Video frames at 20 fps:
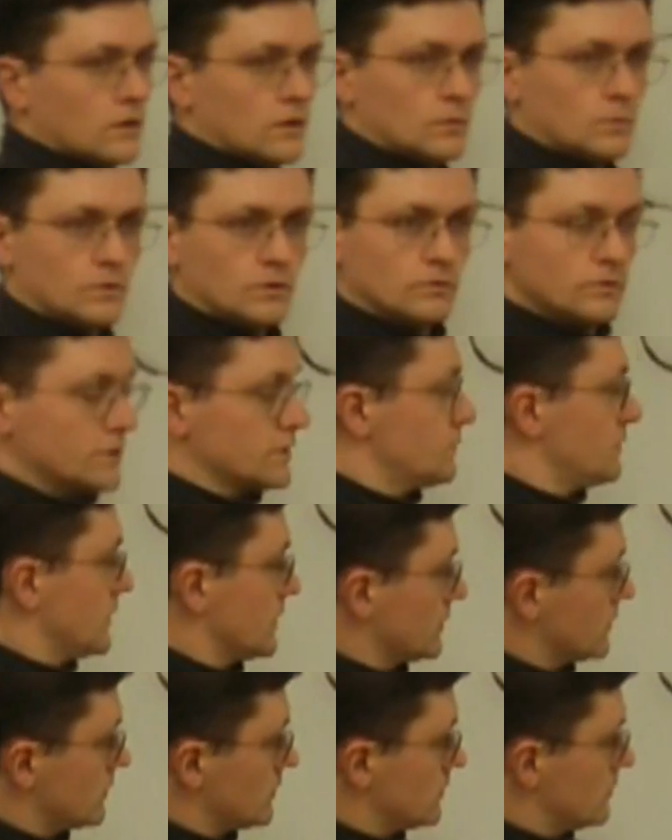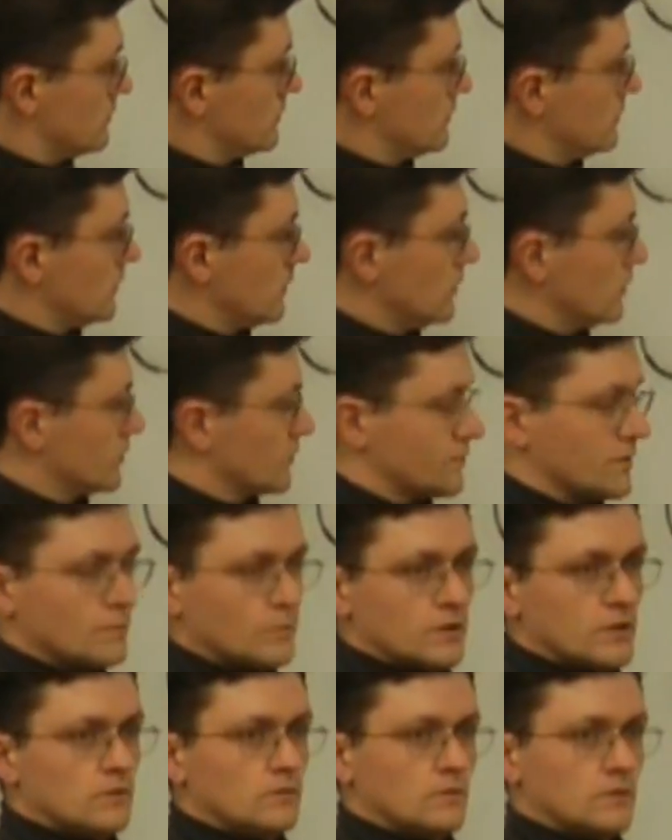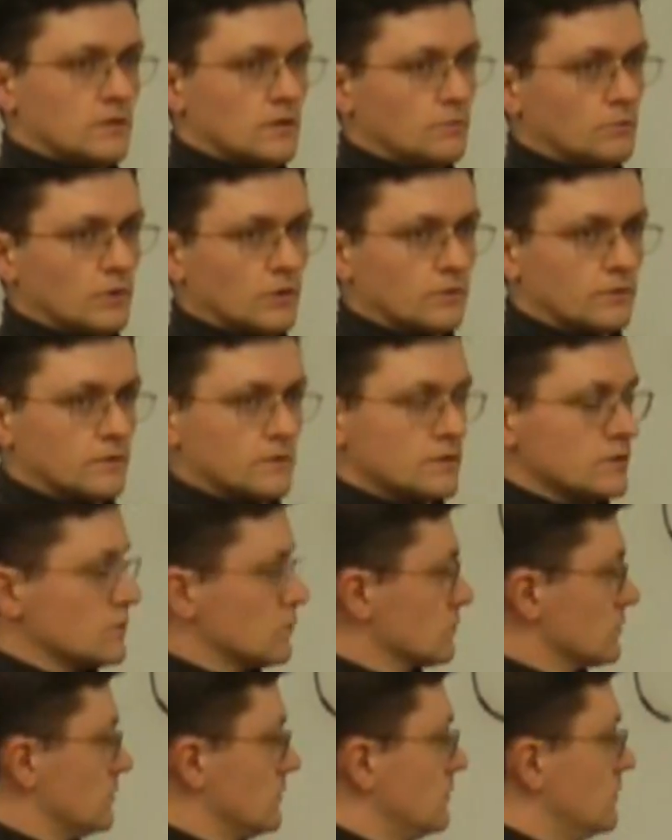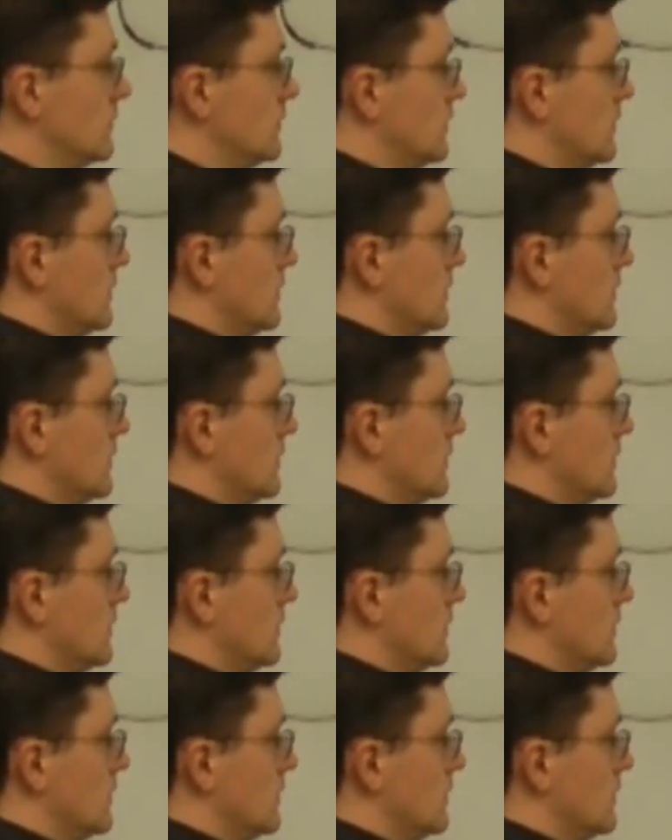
And we don't expect a lot of ambiguity about this circle.